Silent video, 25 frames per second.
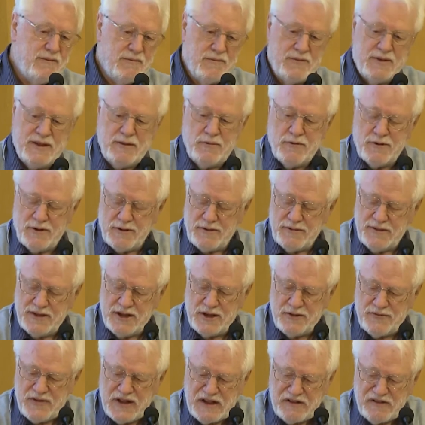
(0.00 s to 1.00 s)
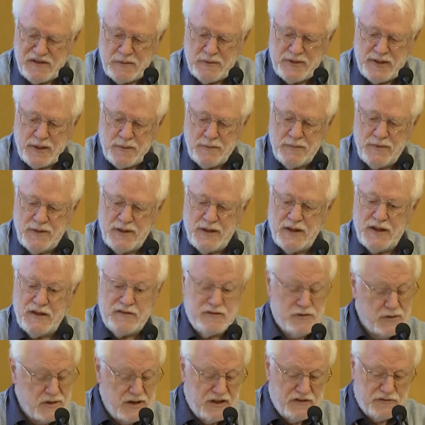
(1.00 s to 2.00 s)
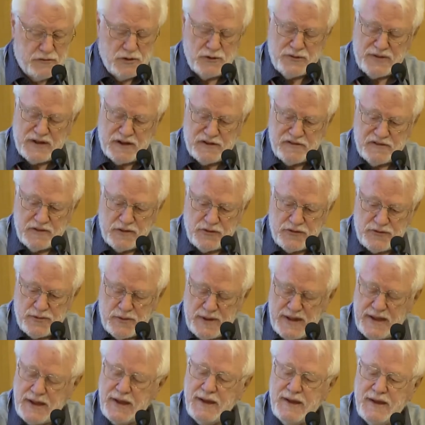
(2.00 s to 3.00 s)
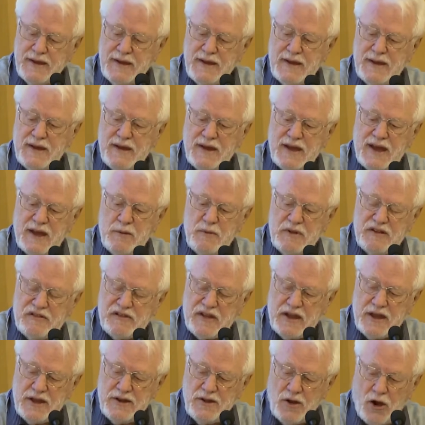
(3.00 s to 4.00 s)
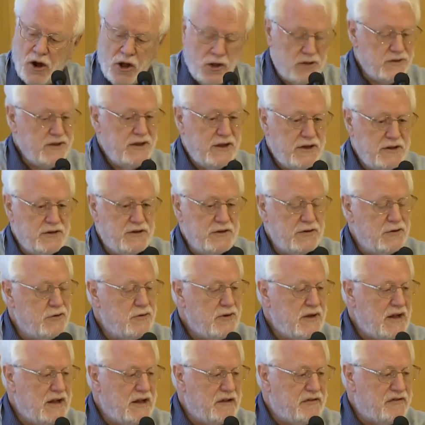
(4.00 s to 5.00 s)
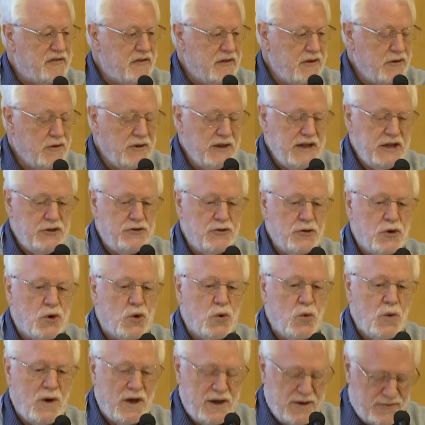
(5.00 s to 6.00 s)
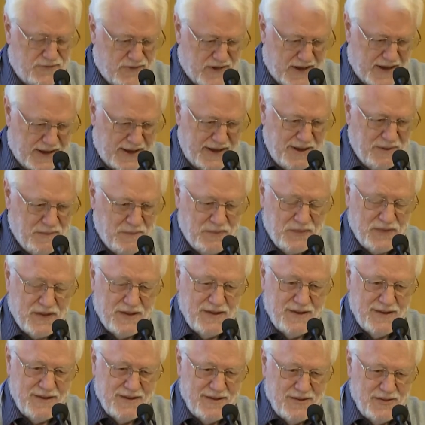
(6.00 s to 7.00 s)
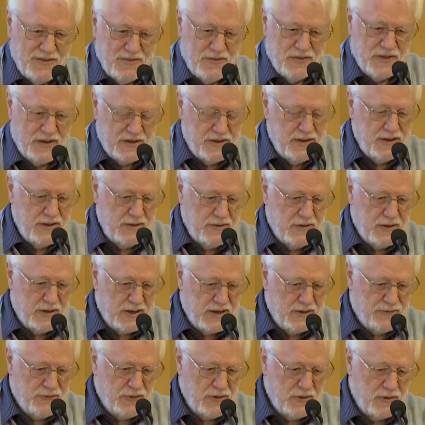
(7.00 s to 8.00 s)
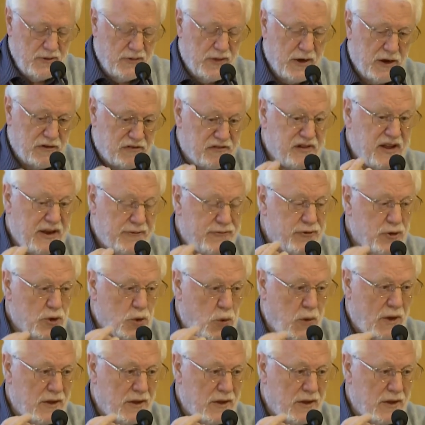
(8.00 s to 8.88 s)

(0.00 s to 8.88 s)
were interfacing with them as early as 2003, and we said, all you do is you need to quantify the different, there are several